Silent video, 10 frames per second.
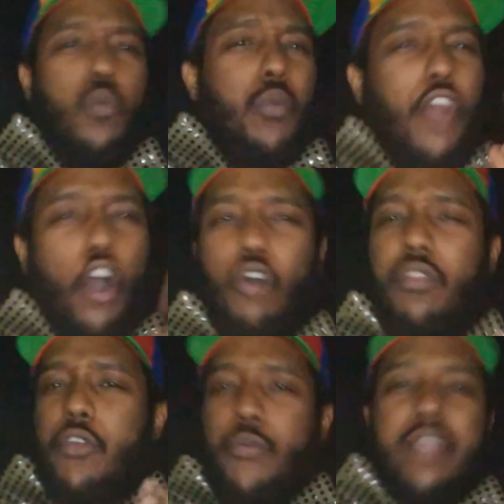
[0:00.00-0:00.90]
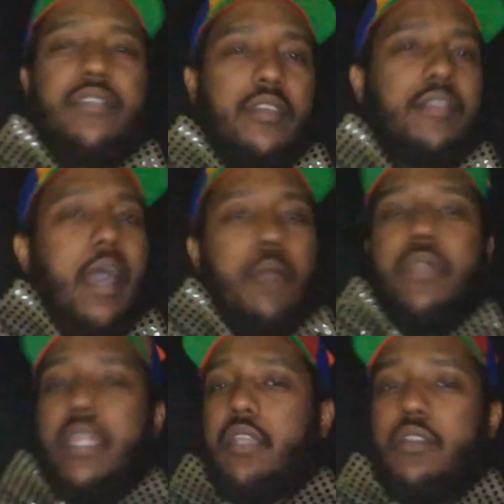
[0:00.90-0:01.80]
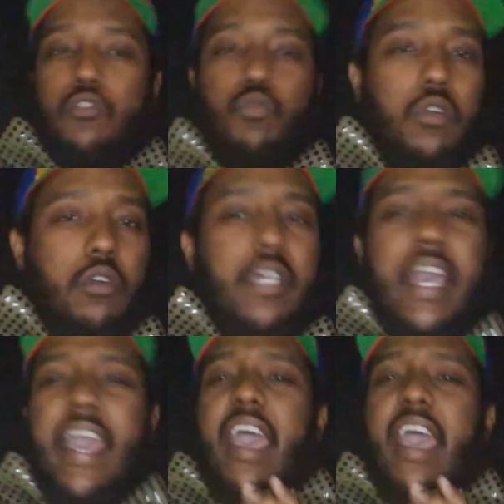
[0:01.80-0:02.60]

With all the craziness happening in this world,